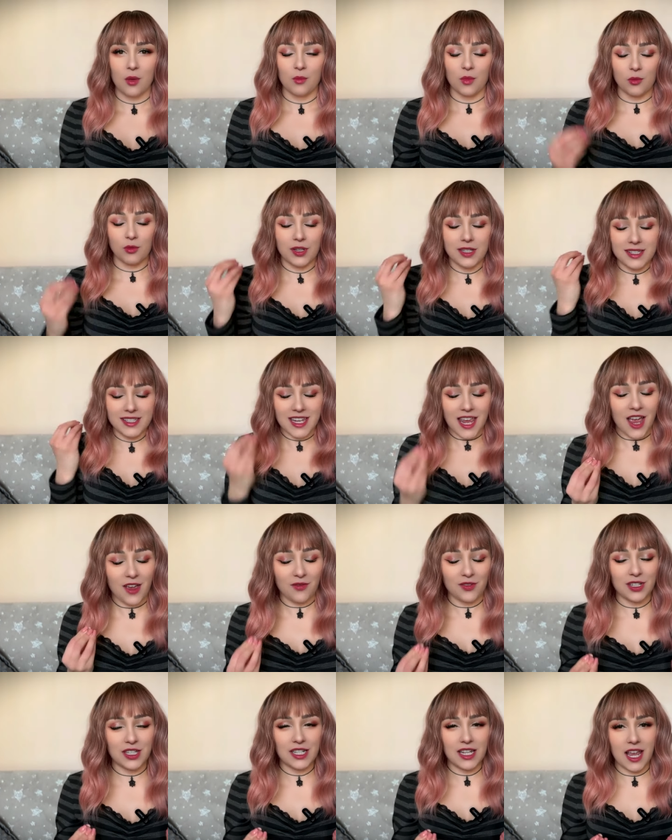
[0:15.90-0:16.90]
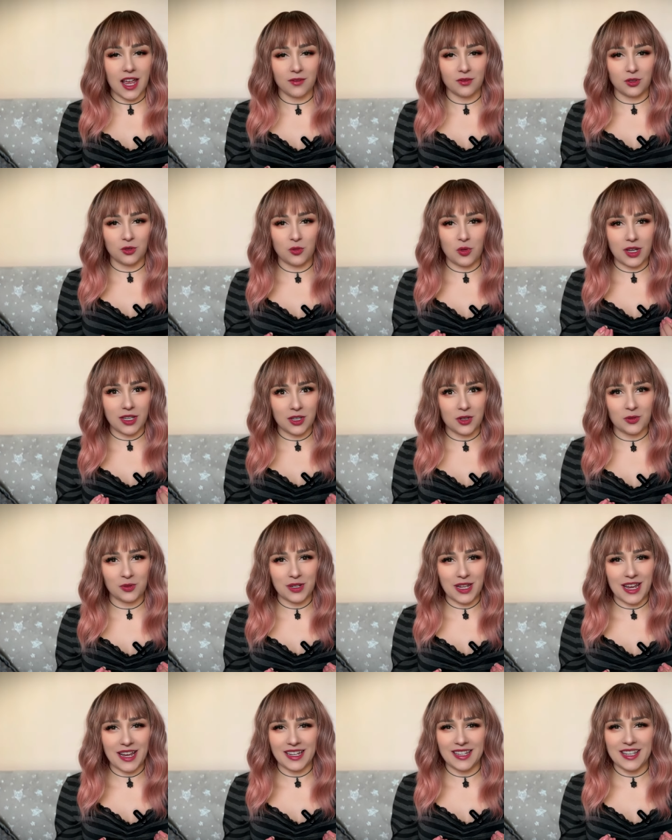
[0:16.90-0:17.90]
but we definitely have to do a
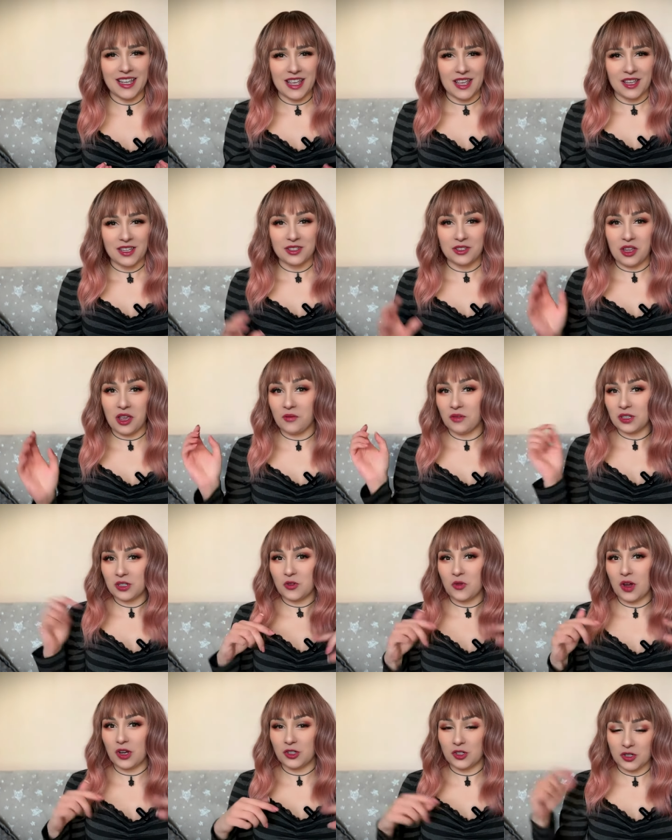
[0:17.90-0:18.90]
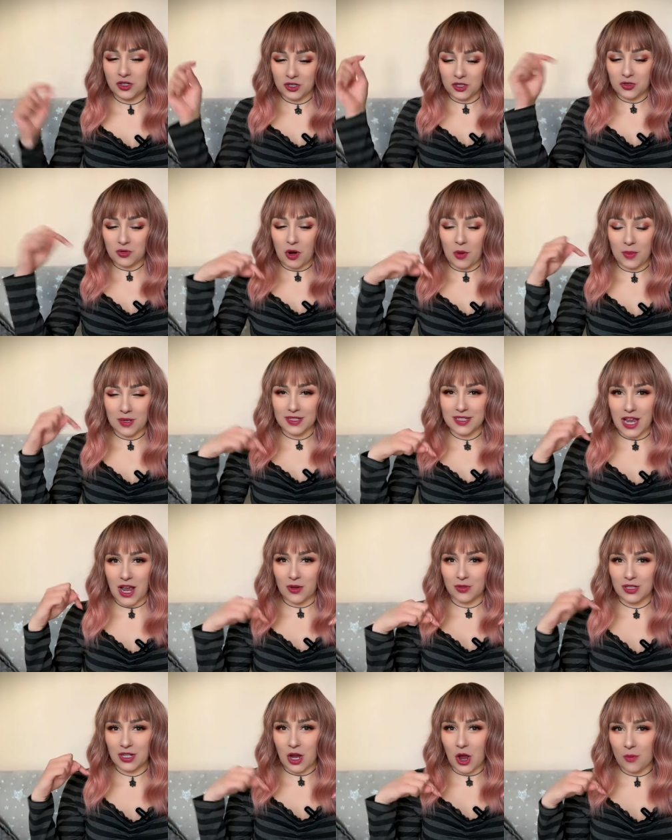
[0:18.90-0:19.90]
Q&A. So if you have any questions, drop it down
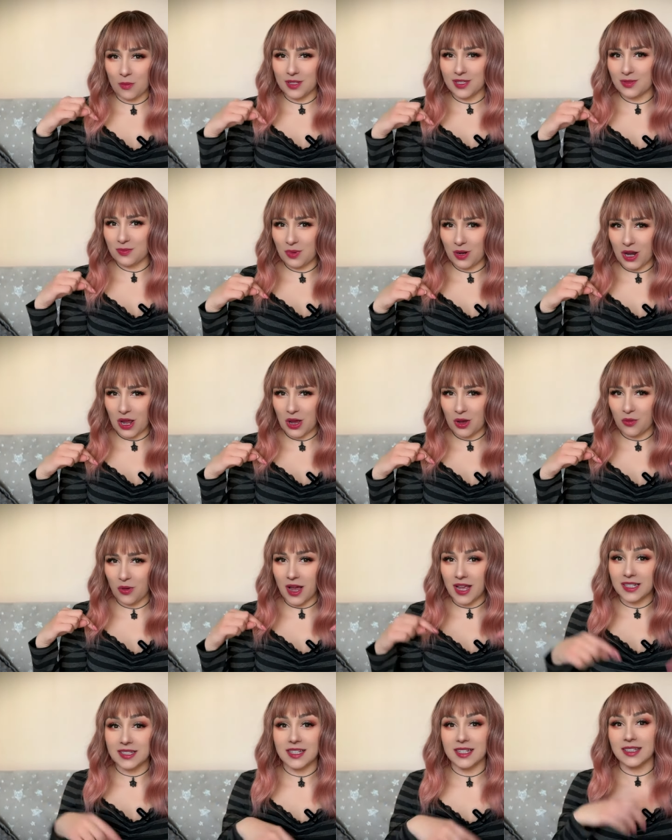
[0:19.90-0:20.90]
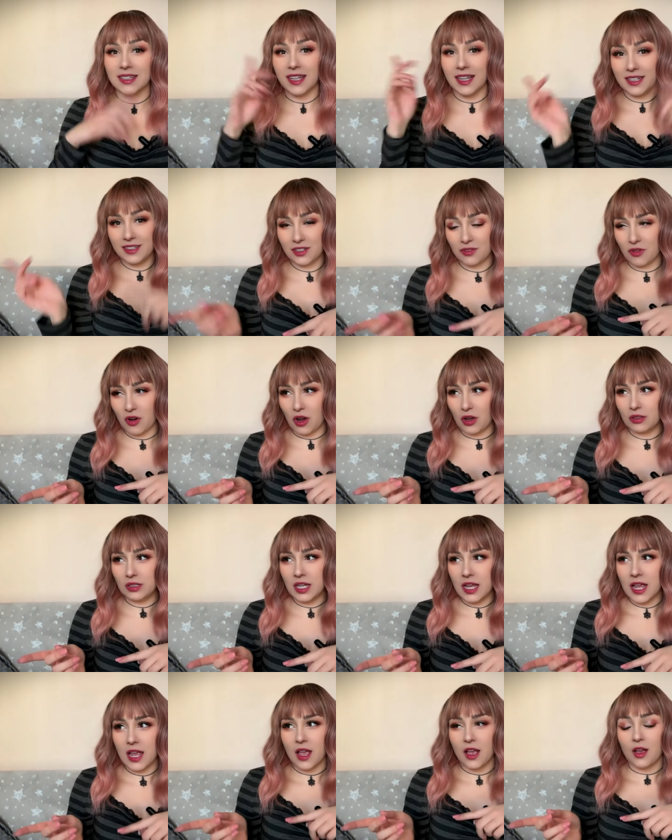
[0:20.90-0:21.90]
in the comments below, and then later on,
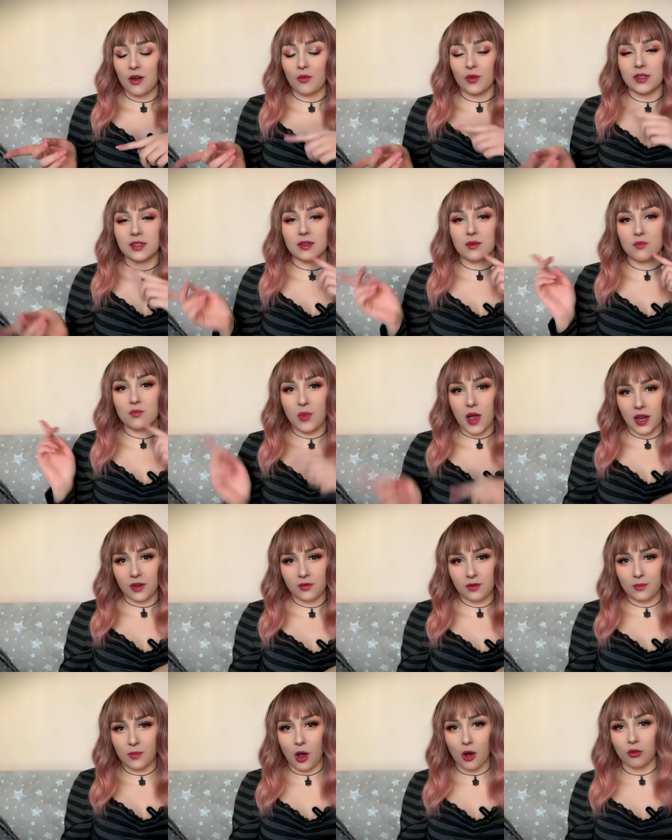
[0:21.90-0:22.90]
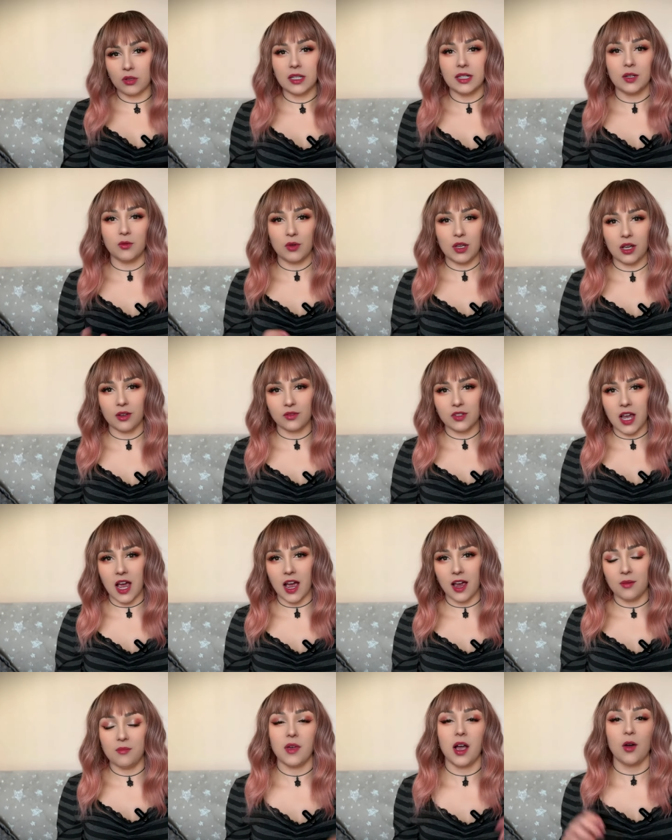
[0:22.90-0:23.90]
once I'm back from Poland in a week of
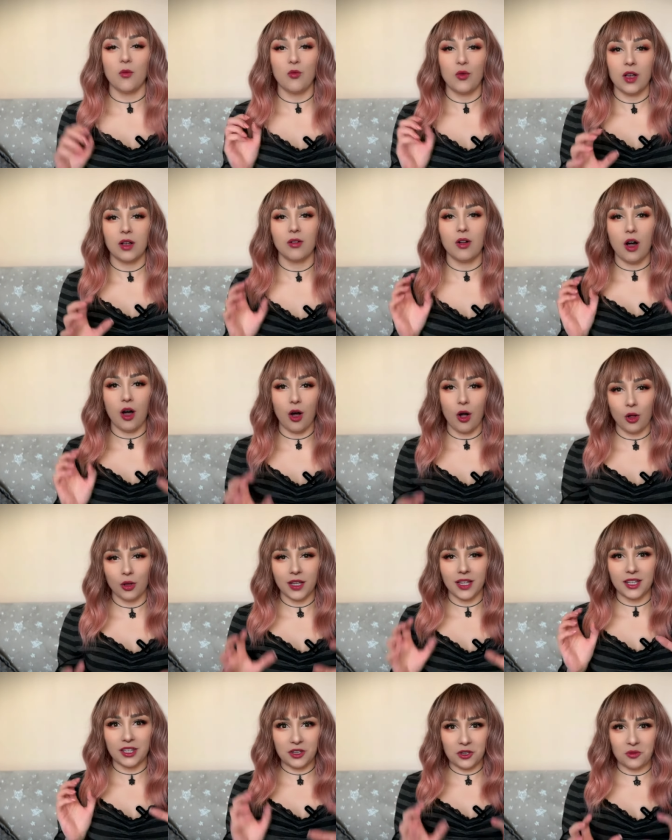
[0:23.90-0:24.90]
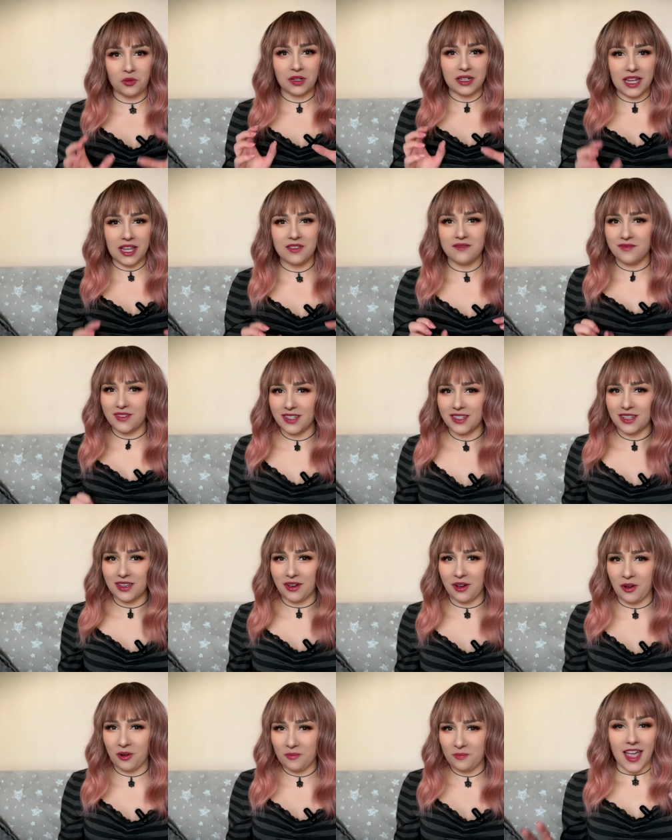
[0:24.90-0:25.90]
time, I will hold a Q&A
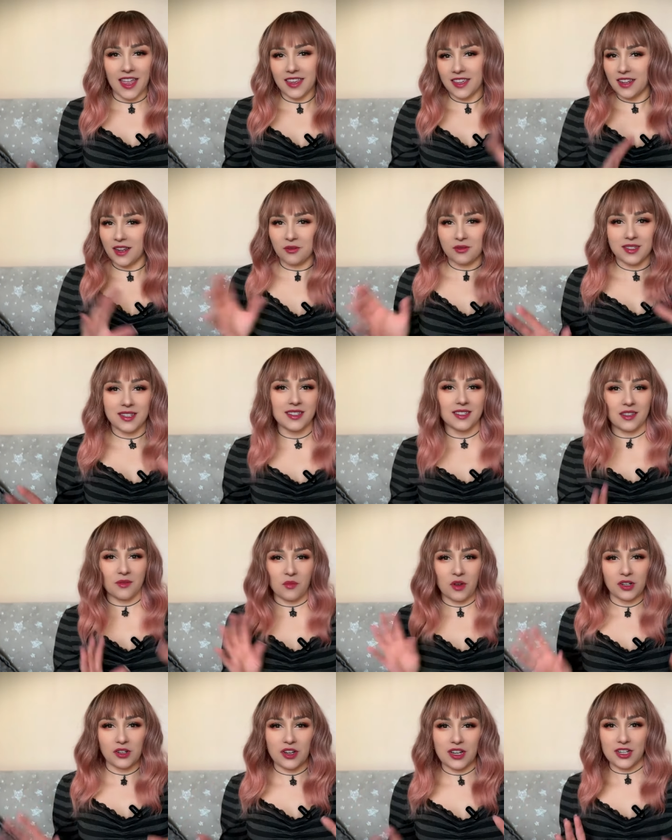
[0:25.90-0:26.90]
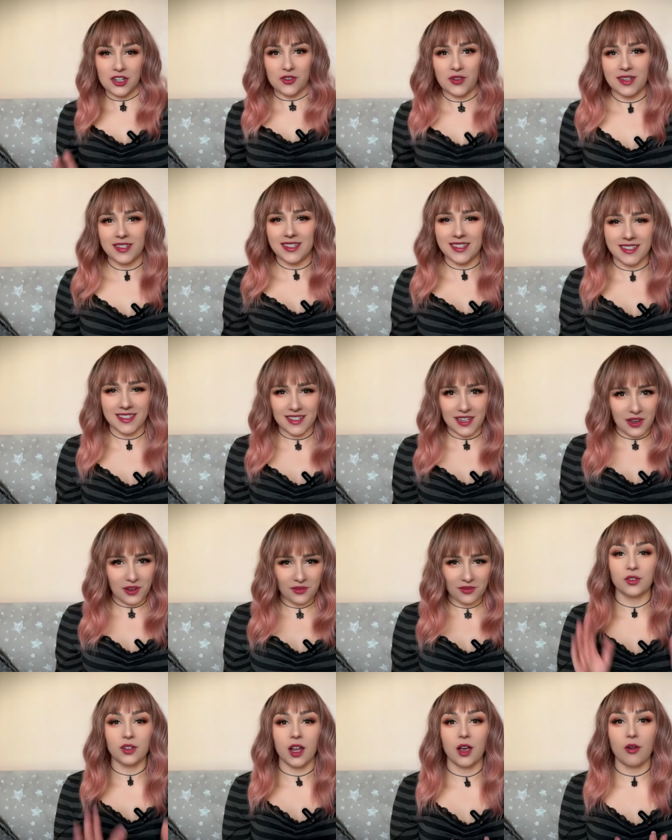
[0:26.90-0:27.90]
video and announcing some other interesting stuff.
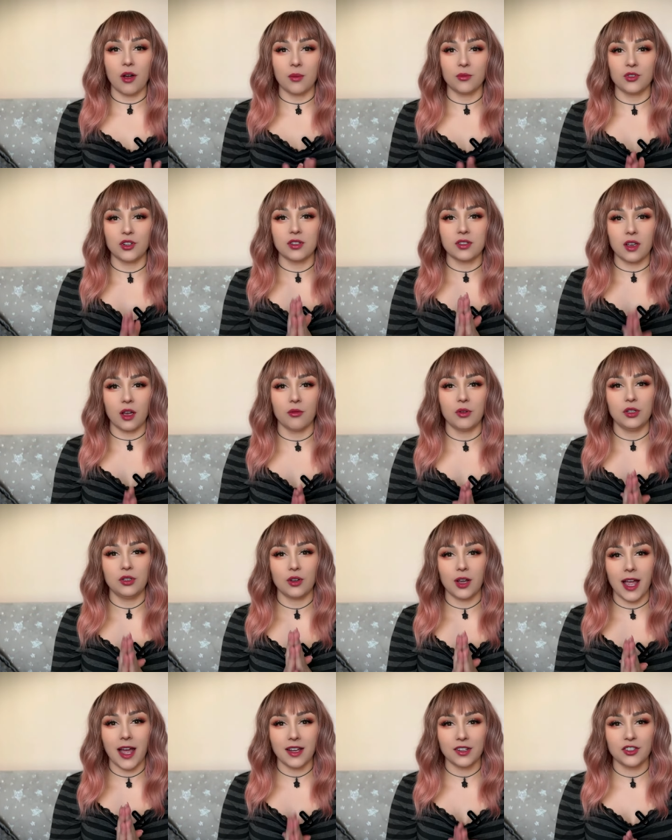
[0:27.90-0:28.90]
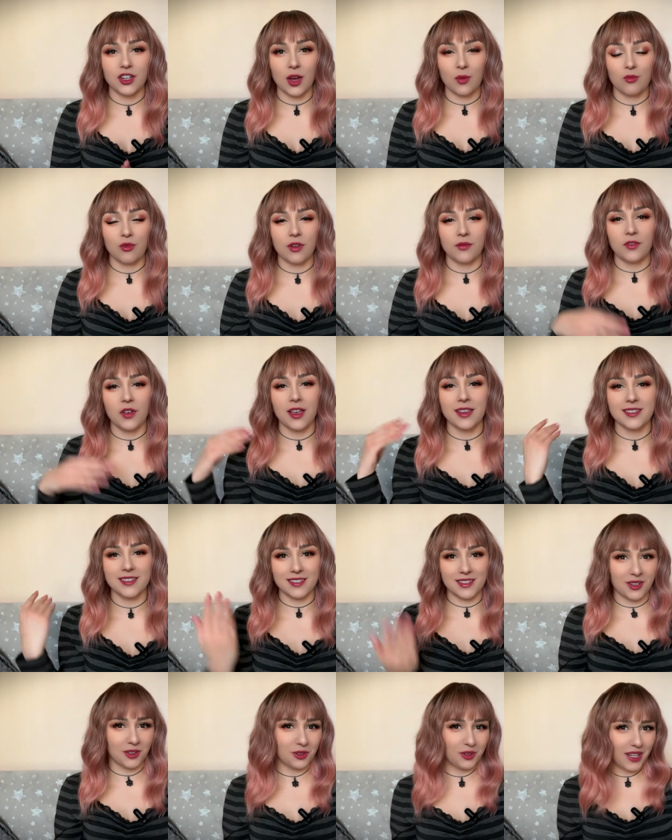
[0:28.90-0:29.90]
For now, I'm just going to catch up with
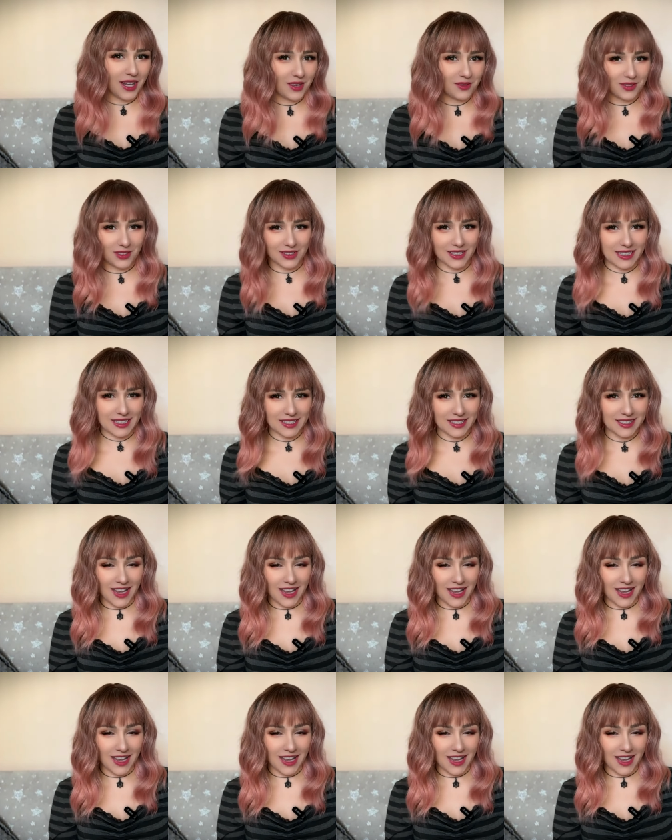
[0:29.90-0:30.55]
Soul Evelyn,